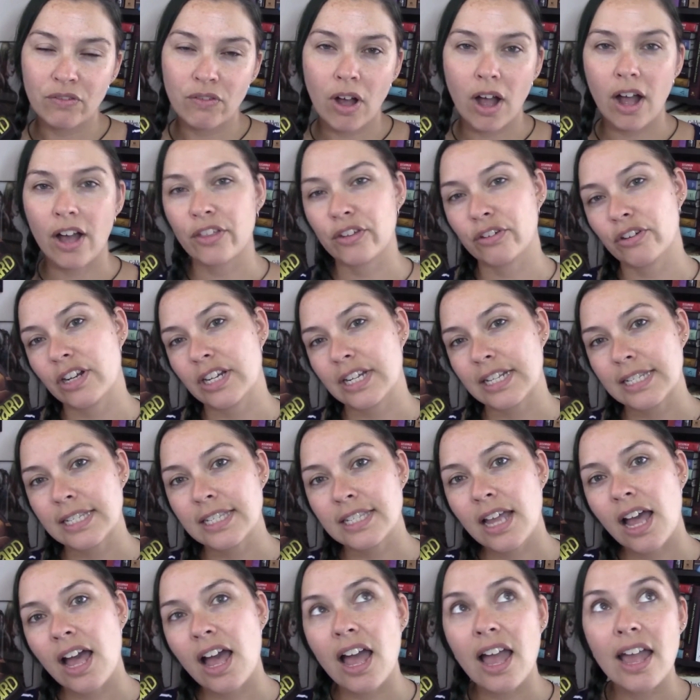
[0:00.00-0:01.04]
a father and a
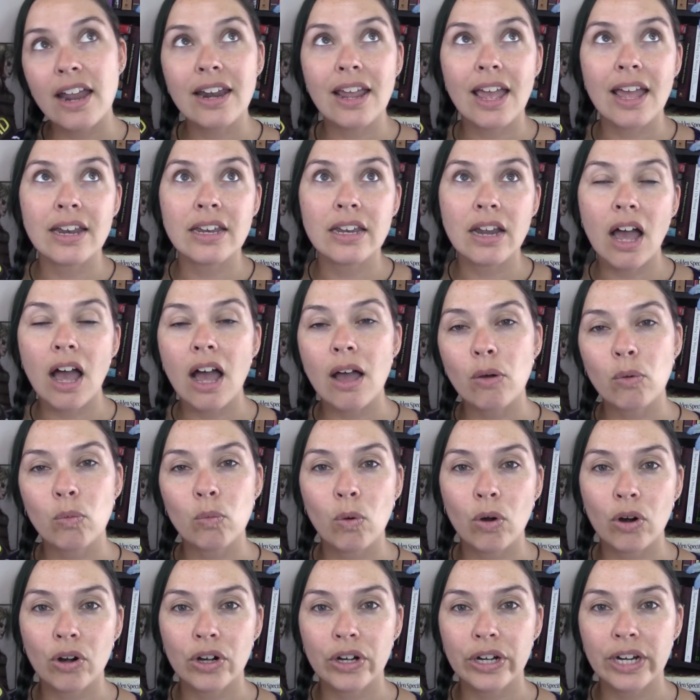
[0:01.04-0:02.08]
son and
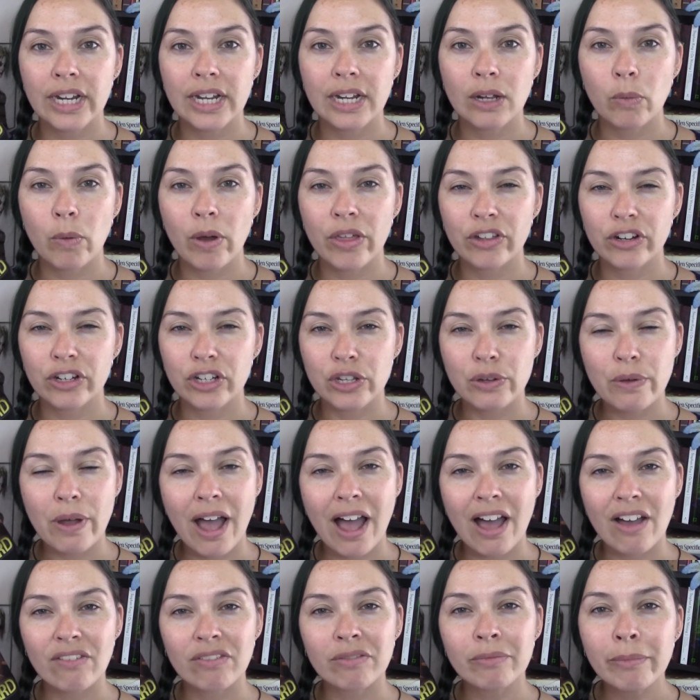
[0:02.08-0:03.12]
not worrying whether you
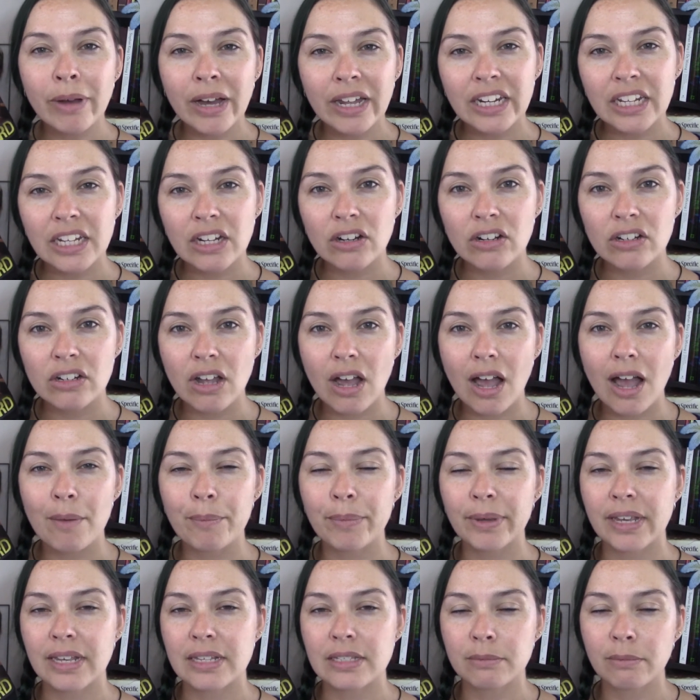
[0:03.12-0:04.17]
have money or
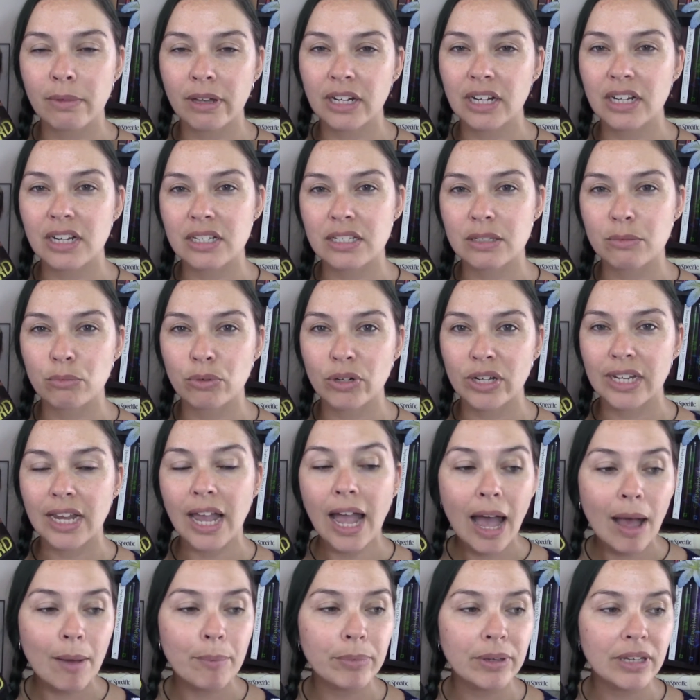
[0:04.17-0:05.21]
not because money doesn't
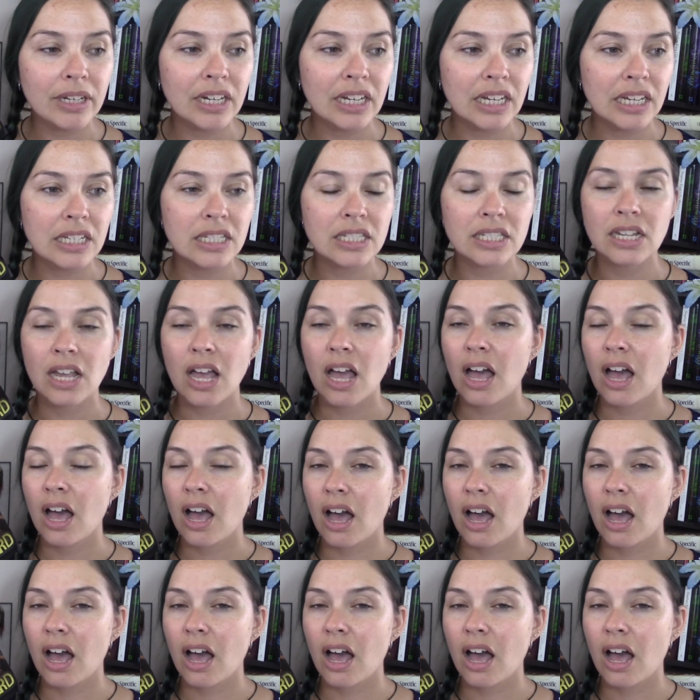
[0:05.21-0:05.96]
bring happiness.